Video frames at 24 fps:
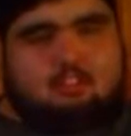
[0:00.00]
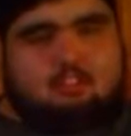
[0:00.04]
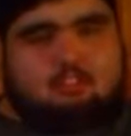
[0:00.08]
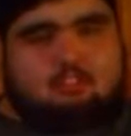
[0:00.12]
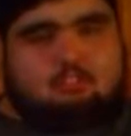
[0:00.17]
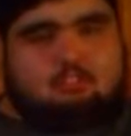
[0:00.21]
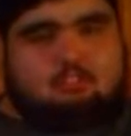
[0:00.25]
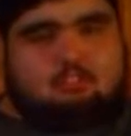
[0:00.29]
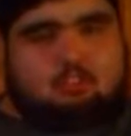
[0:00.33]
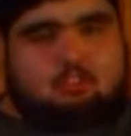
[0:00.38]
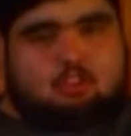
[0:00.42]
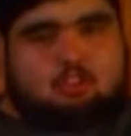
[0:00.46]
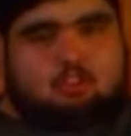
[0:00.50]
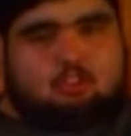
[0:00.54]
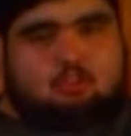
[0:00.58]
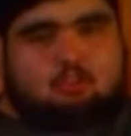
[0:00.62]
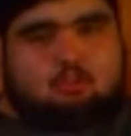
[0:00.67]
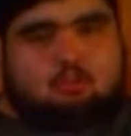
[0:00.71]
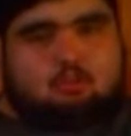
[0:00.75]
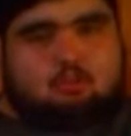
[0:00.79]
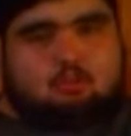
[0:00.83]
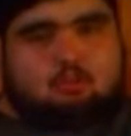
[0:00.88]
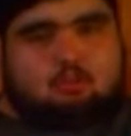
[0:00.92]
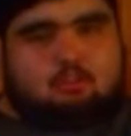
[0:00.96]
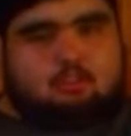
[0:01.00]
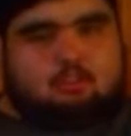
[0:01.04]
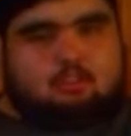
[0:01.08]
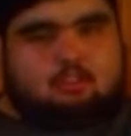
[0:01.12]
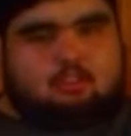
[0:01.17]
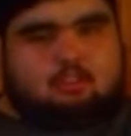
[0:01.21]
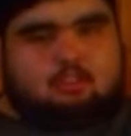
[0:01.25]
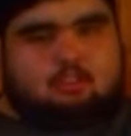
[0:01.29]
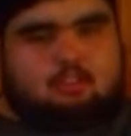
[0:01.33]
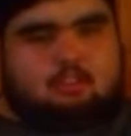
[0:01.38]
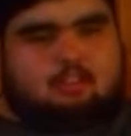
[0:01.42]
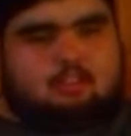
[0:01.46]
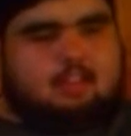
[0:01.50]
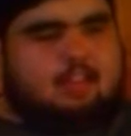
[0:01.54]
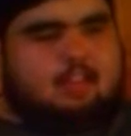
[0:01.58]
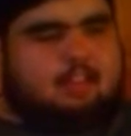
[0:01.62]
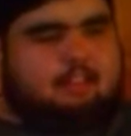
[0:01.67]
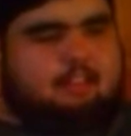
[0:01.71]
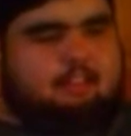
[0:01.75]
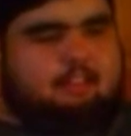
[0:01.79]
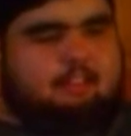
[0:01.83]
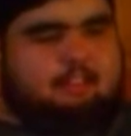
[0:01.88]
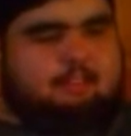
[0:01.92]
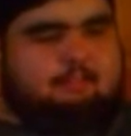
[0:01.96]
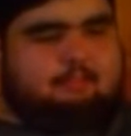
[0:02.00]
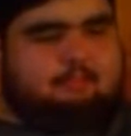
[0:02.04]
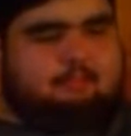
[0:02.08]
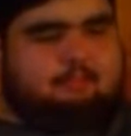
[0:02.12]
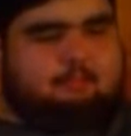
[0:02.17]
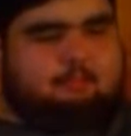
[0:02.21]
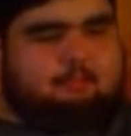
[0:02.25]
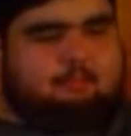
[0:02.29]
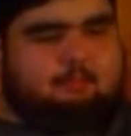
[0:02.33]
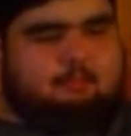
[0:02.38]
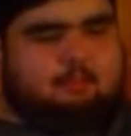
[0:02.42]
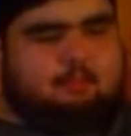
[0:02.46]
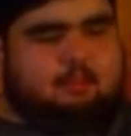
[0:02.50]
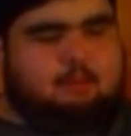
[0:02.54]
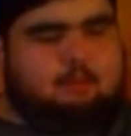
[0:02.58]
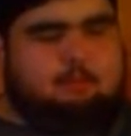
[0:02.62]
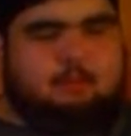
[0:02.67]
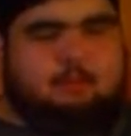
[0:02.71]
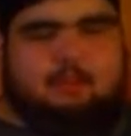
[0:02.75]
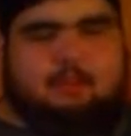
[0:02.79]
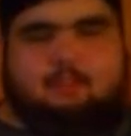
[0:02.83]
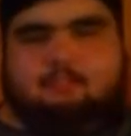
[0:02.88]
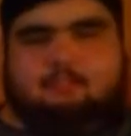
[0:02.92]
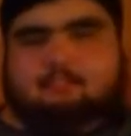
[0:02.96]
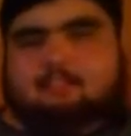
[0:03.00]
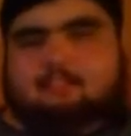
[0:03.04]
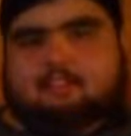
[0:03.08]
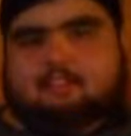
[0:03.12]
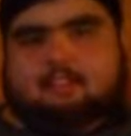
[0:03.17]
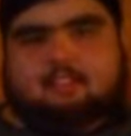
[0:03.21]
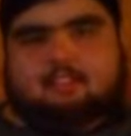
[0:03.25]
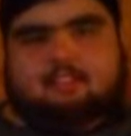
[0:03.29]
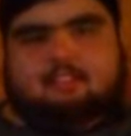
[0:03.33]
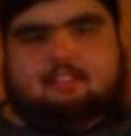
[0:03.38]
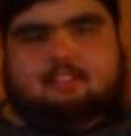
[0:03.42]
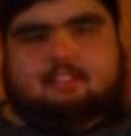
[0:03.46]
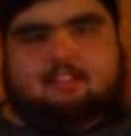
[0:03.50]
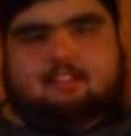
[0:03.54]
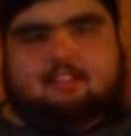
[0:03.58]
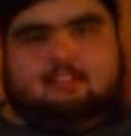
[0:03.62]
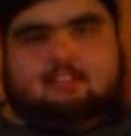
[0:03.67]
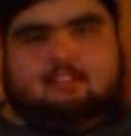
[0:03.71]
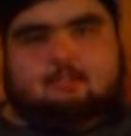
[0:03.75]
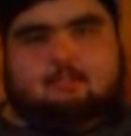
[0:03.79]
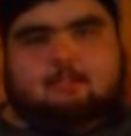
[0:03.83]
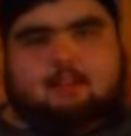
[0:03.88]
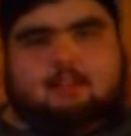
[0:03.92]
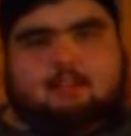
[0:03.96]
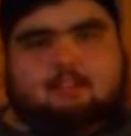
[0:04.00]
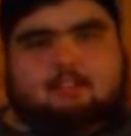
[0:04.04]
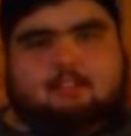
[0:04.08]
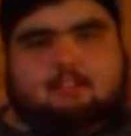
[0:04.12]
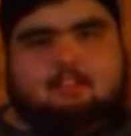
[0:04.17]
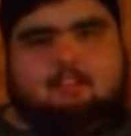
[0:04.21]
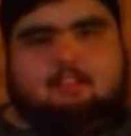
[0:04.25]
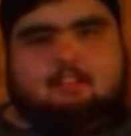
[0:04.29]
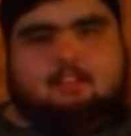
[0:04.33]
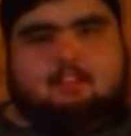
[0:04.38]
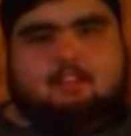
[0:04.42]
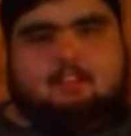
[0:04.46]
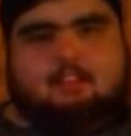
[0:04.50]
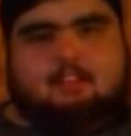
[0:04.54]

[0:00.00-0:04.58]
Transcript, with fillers: So yeah, went about as I expected.